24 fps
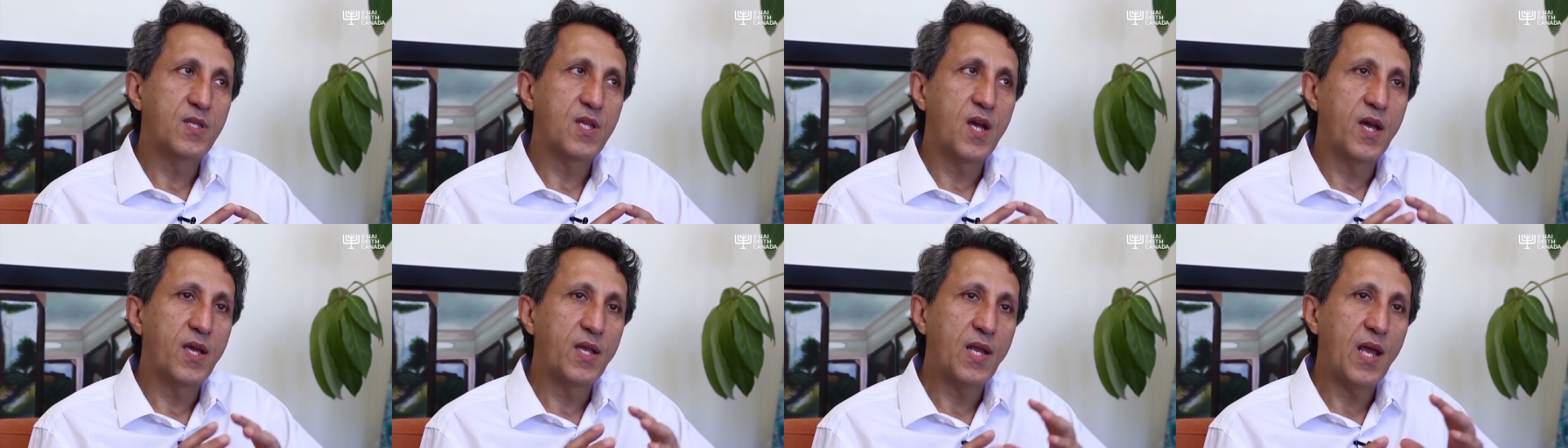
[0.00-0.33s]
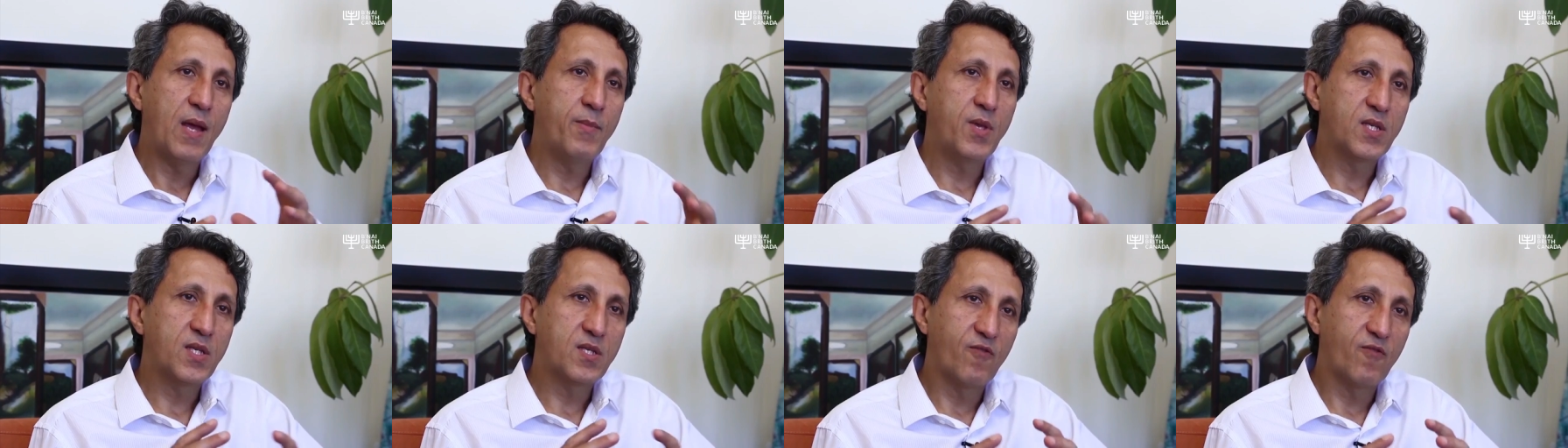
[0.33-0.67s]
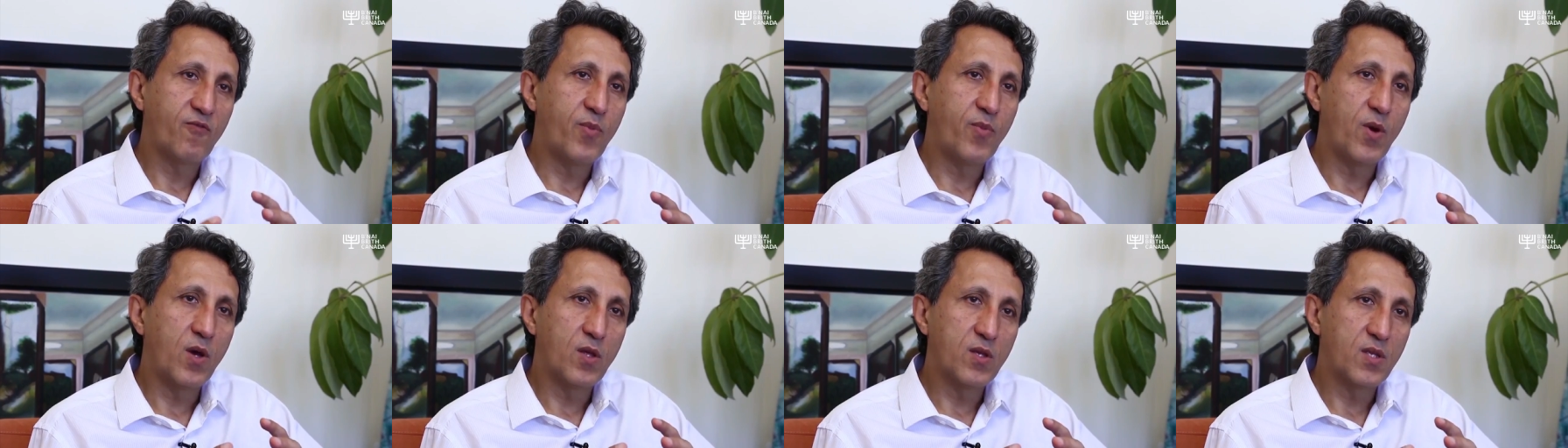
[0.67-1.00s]
dynamics
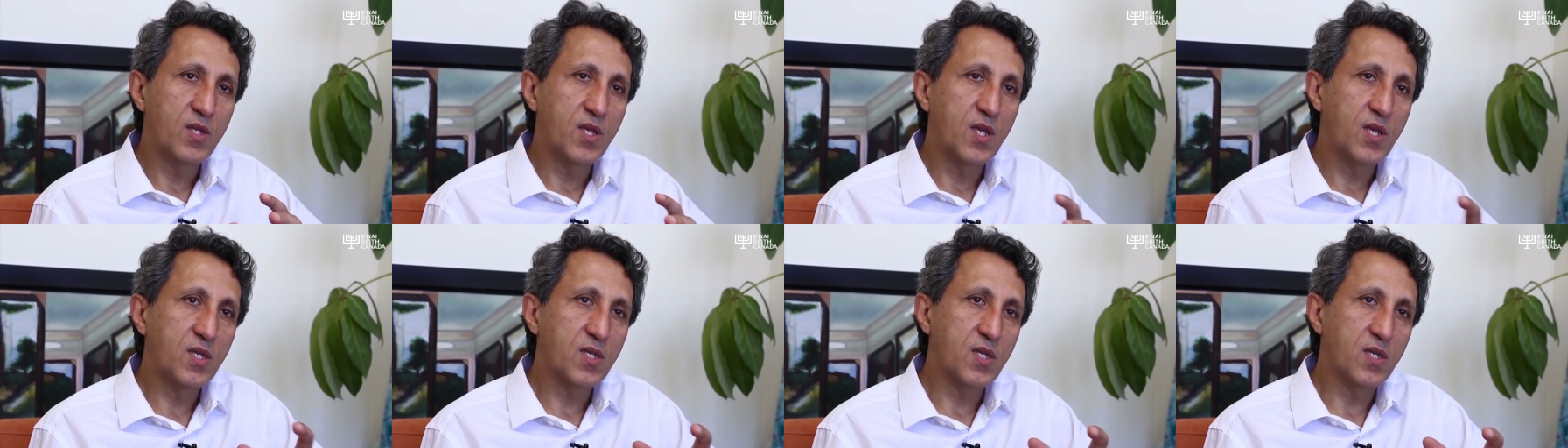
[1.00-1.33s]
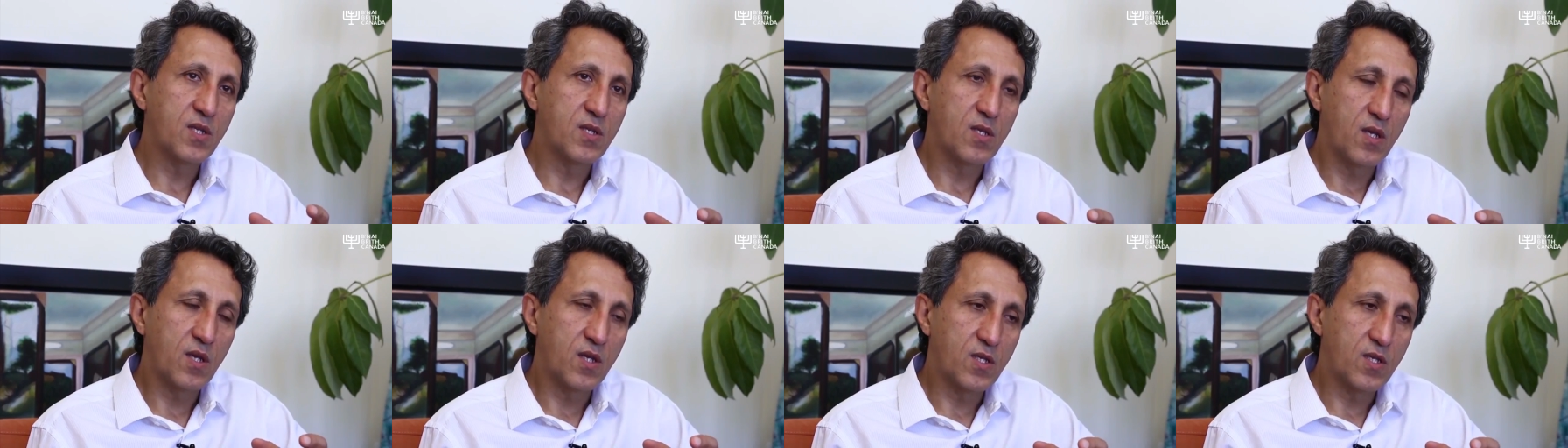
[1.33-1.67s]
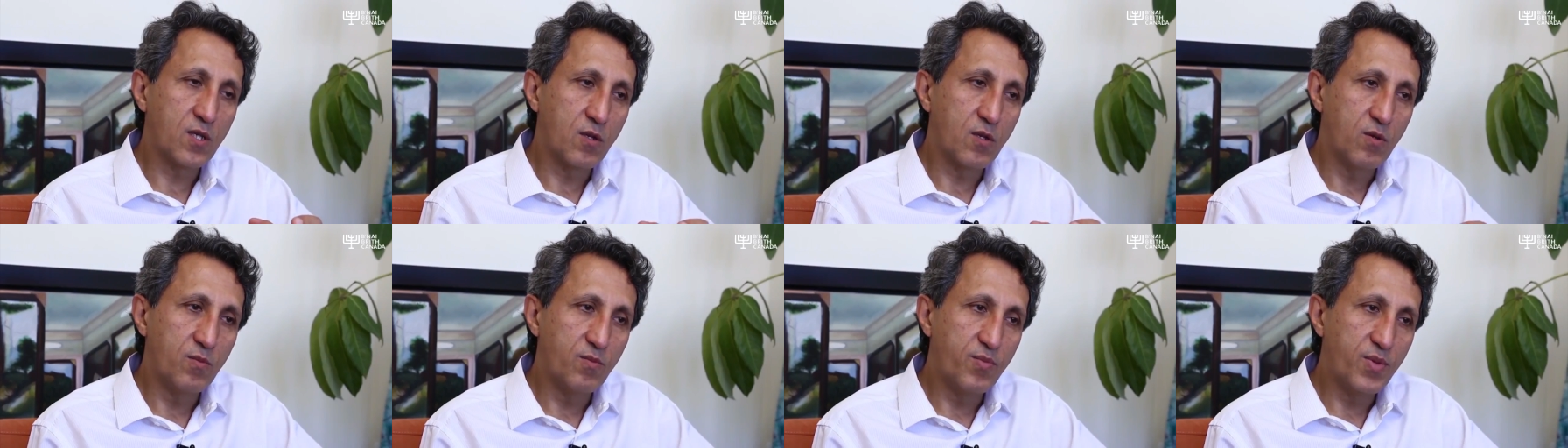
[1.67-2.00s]
of politics is,
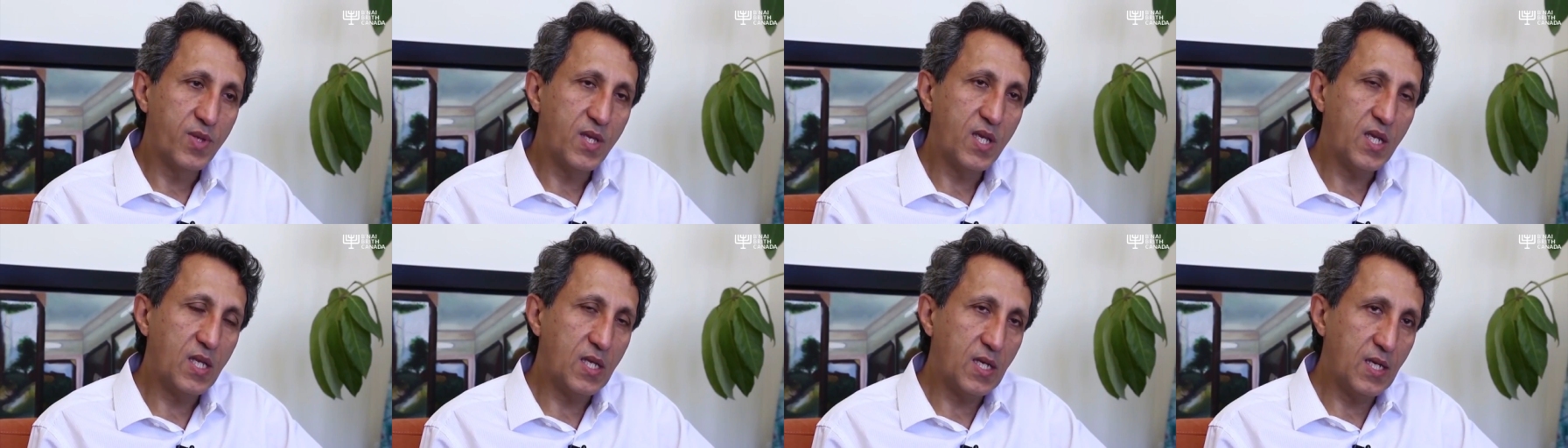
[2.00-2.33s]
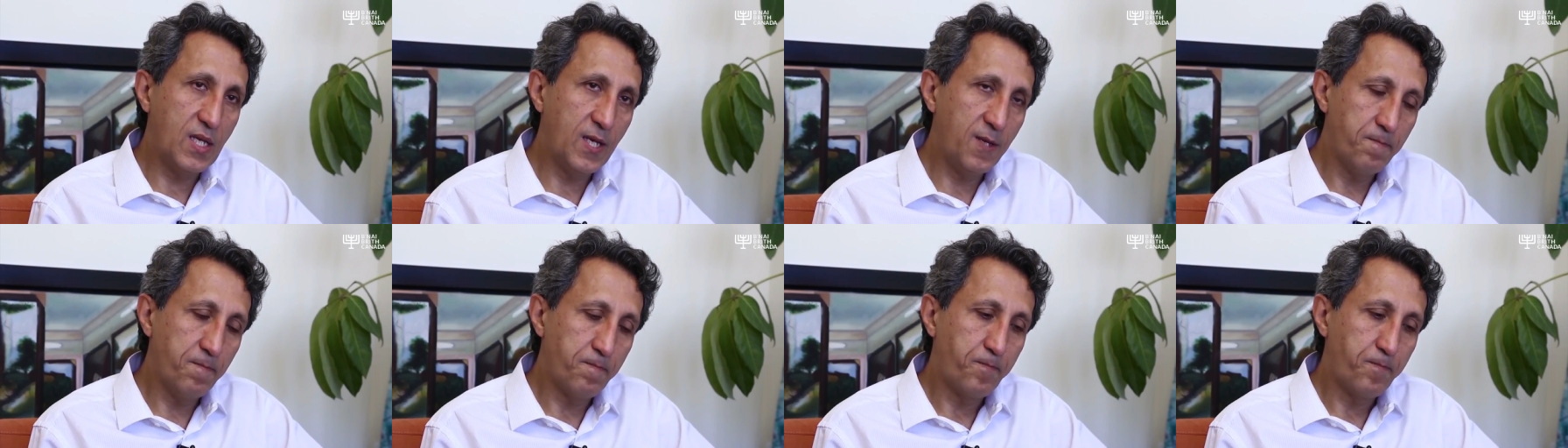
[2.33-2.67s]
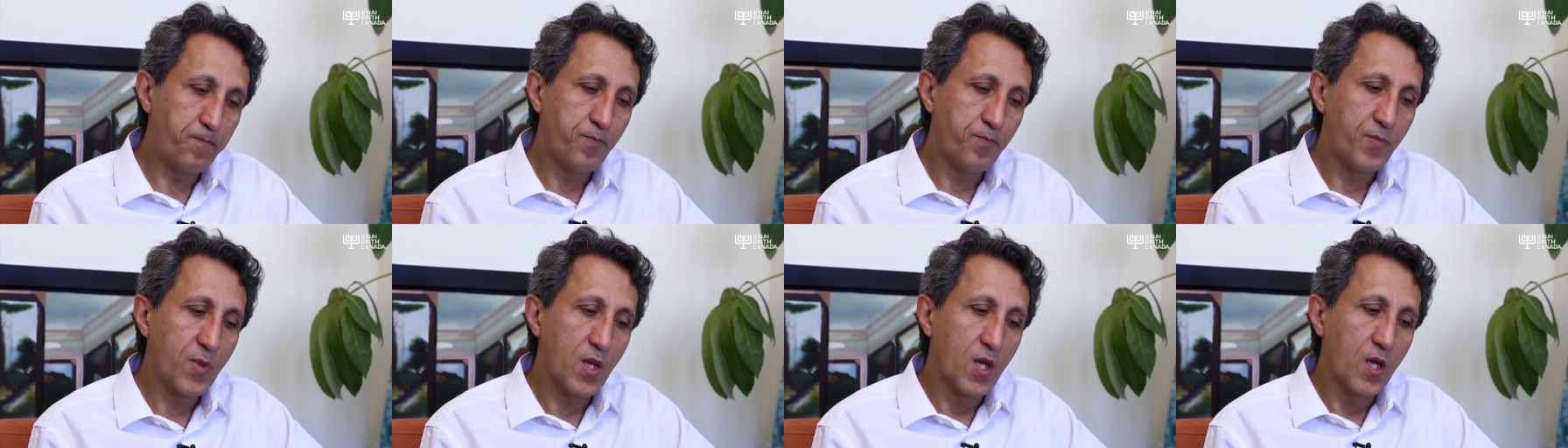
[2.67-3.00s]
is completely
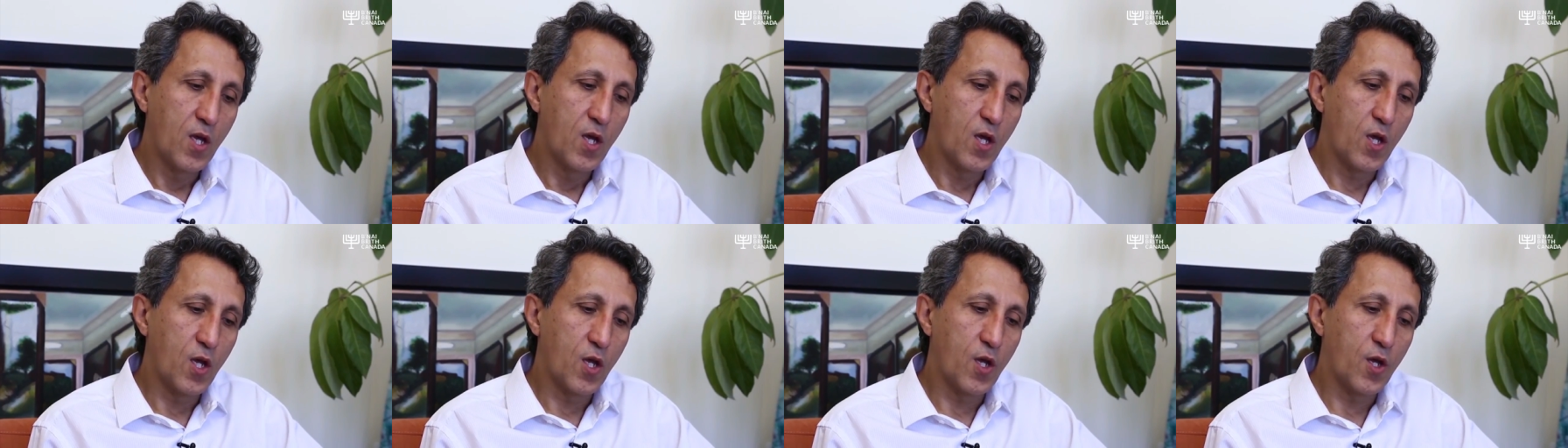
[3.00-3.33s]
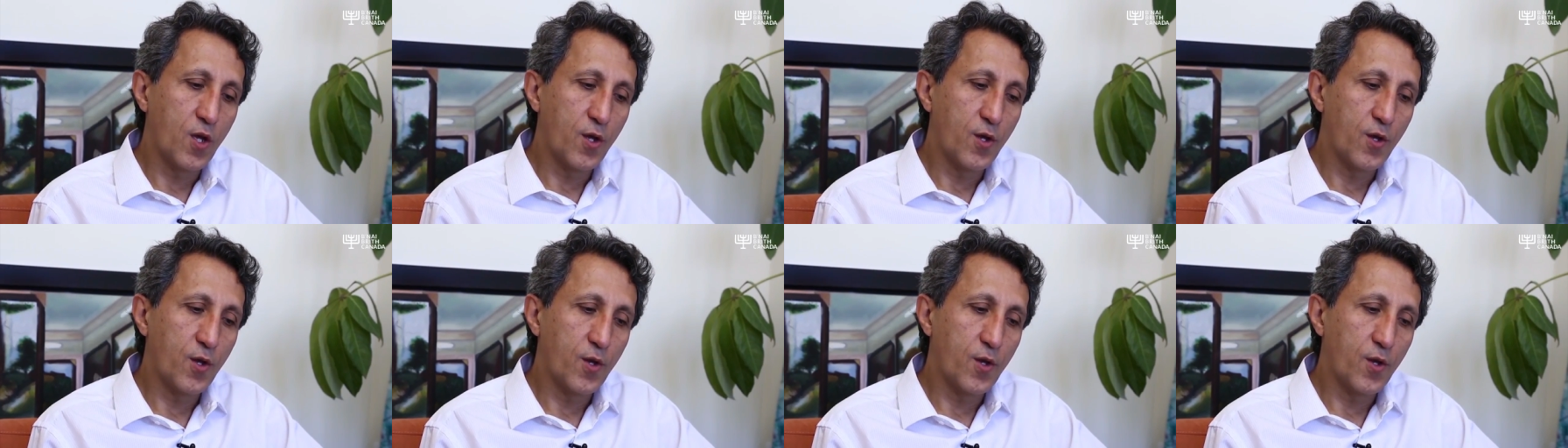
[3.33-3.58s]
uh,